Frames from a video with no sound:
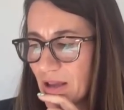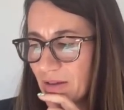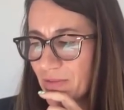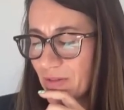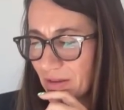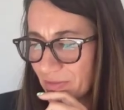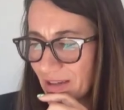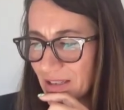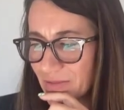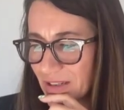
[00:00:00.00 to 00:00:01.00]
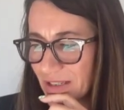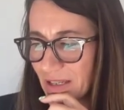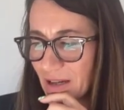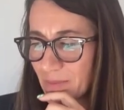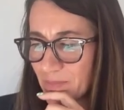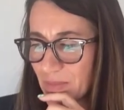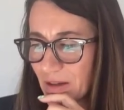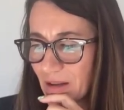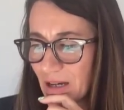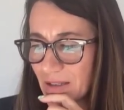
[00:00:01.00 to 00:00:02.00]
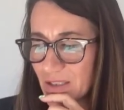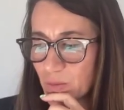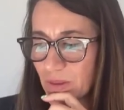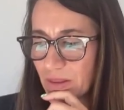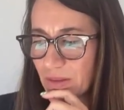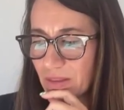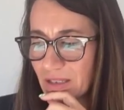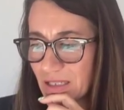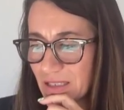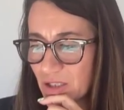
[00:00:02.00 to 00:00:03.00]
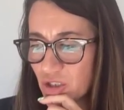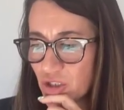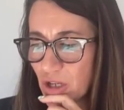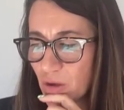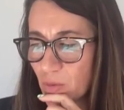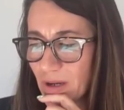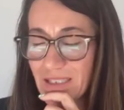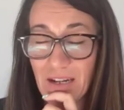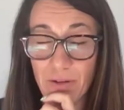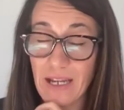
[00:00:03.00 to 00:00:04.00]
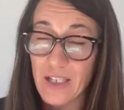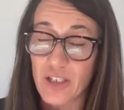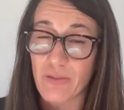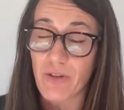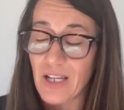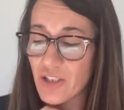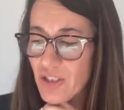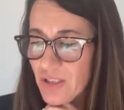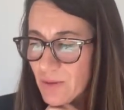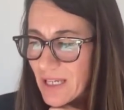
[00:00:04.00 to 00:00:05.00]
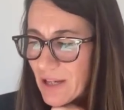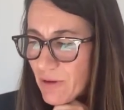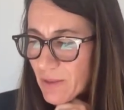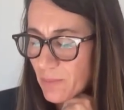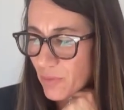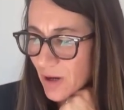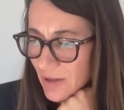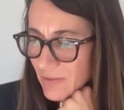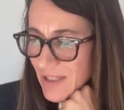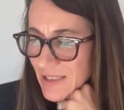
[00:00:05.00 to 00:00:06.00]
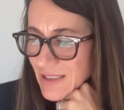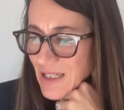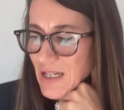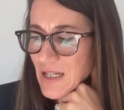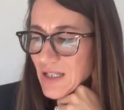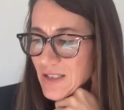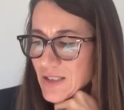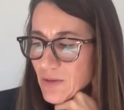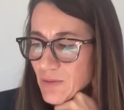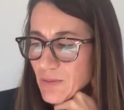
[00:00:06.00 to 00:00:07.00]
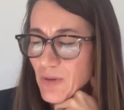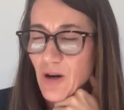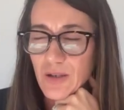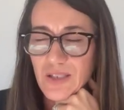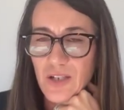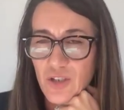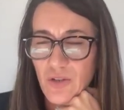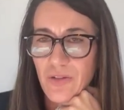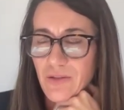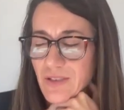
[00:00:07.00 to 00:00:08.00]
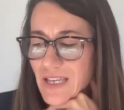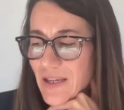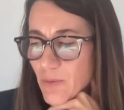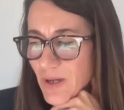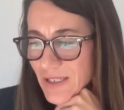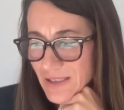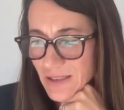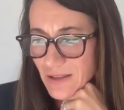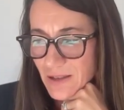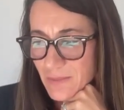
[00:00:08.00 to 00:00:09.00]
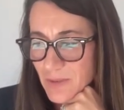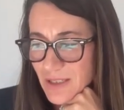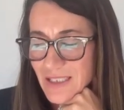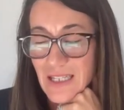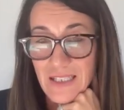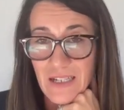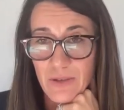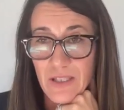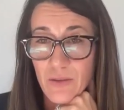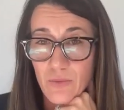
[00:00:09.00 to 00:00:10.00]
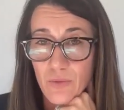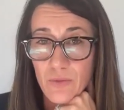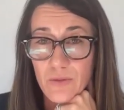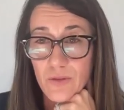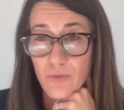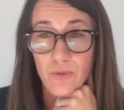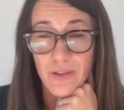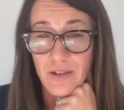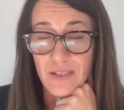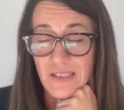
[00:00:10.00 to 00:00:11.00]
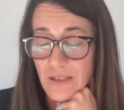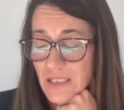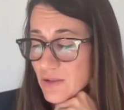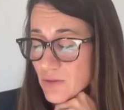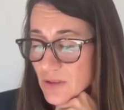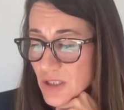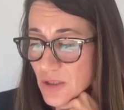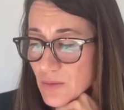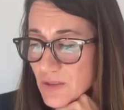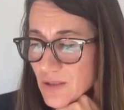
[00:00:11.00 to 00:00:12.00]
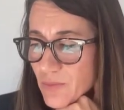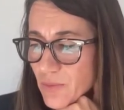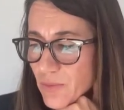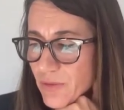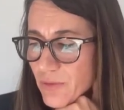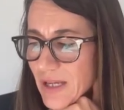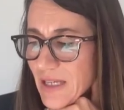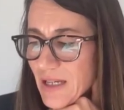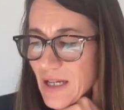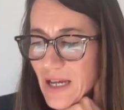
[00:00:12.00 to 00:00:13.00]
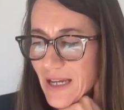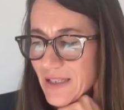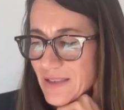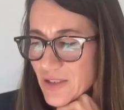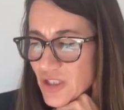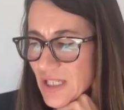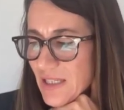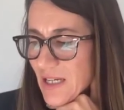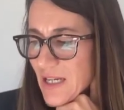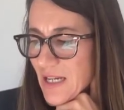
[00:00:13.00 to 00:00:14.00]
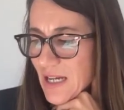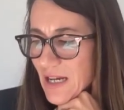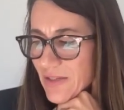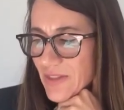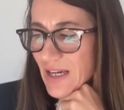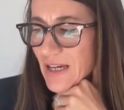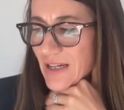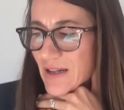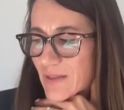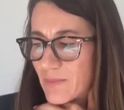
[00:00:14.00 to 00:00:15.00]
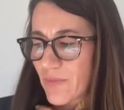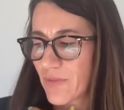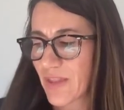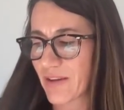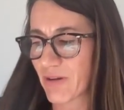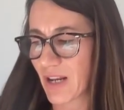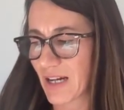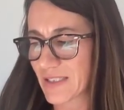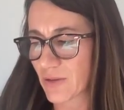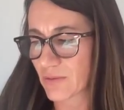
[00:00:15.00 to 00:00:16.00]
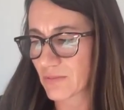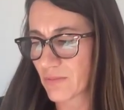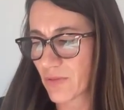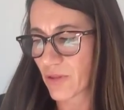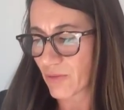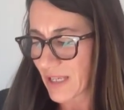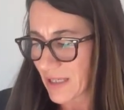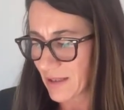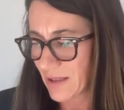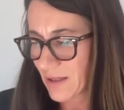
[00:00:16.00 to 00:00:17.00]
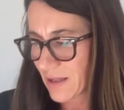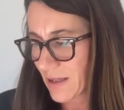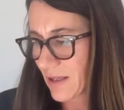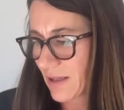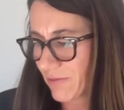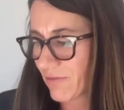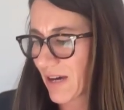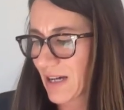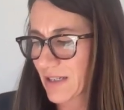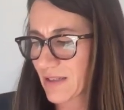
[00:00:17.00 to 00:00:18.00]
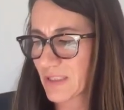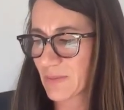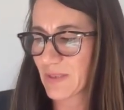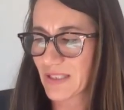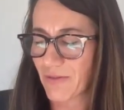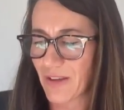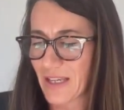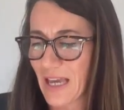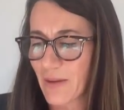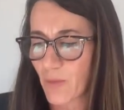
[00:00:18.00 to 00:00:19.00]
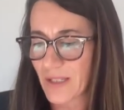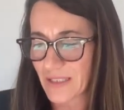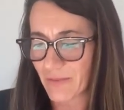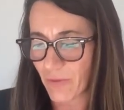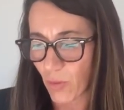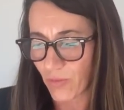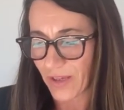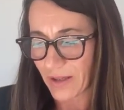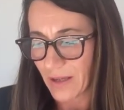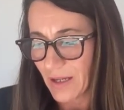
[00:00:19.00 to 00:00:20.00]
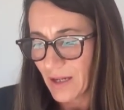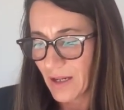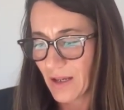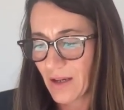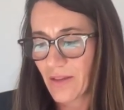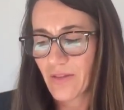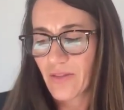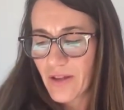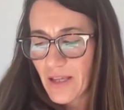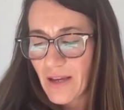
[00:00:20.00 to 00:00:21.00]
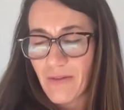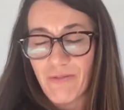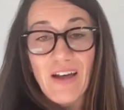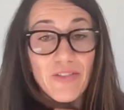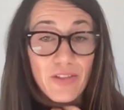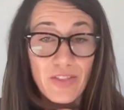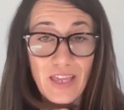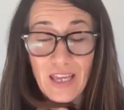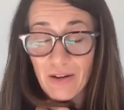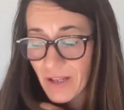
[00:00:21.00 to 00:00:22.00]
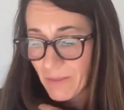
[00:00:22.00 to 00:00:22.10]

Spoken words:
if effectively allies with the need to show a derogation in relation to a hearing in private. So Mark touched on those gateways that are set out in the rules, Rule 39.2, sub Rule 3, A to G. And there they relied on three, in fact, specific gateways involving the fact that the hearing